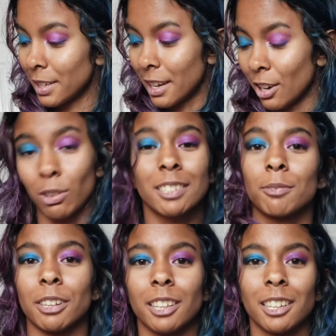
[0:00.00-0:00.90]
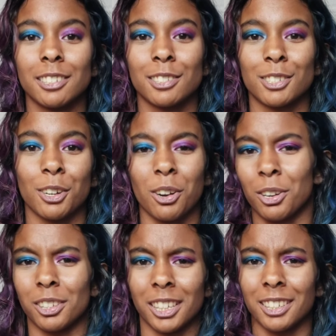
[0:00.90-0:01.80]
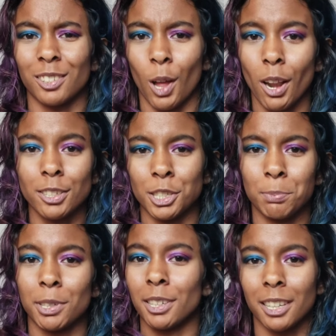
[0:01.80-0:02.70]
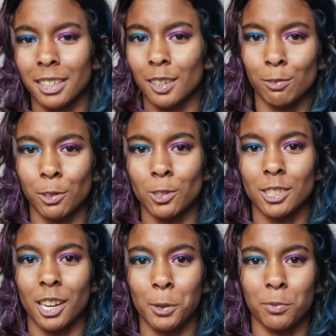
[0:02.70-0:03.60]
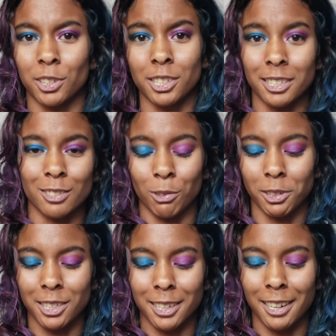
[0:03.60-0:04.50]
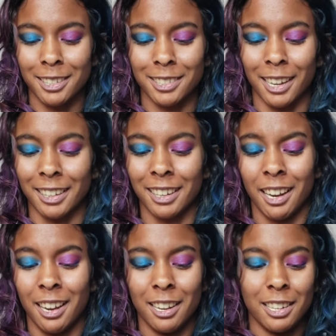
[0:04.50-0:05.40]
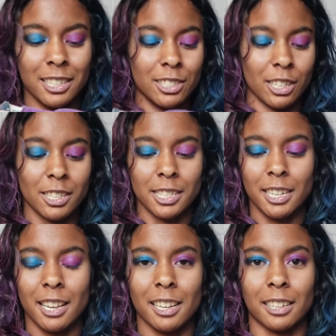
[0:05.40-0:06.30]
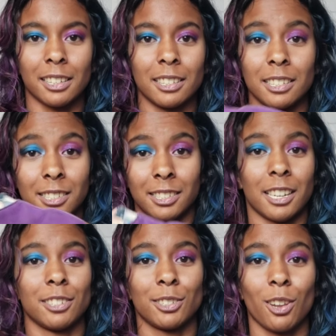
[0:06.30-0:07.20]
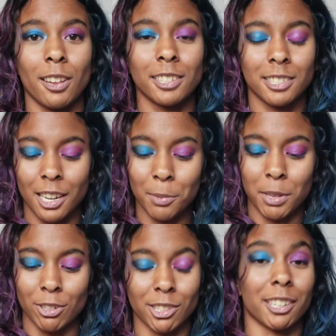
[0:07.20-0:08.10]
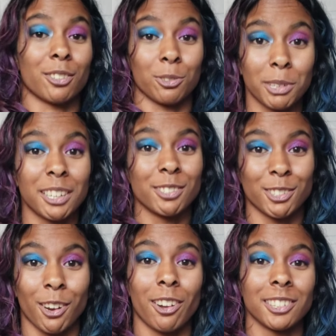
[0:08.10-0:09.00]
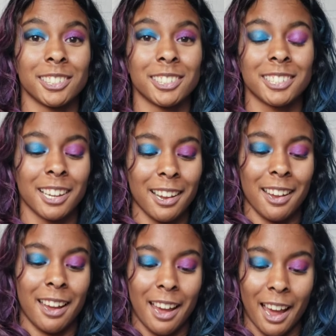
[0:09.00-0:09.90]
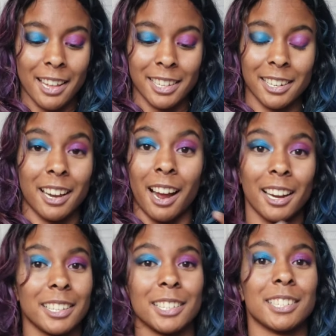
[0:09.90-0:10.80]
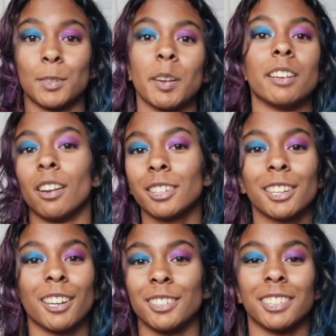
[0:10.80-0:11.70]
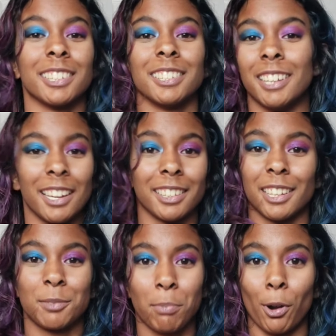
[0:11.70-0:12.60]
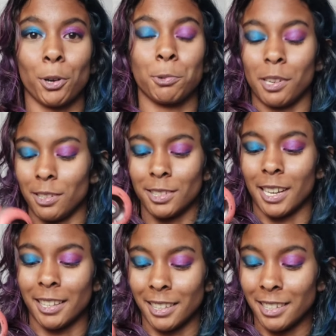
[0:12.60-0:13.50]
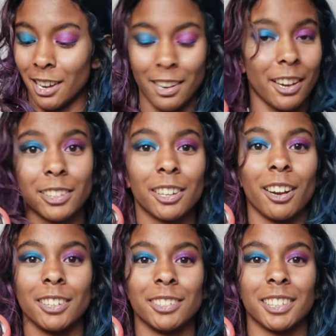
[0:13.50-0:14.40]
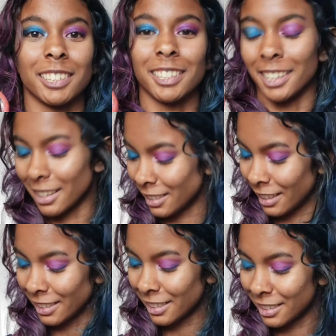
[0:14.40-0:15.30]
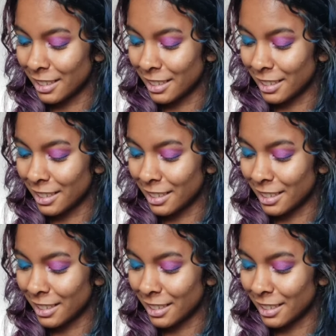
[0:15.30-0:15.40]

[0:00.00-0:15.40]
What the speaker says: Aggressive inlines are like a lot cheaper to get like a full setup versus roller skates. Like just to get like the standard lolly setup, that was like $300, and then I did spend another 100 getting like park wheels, and then another 100 to get like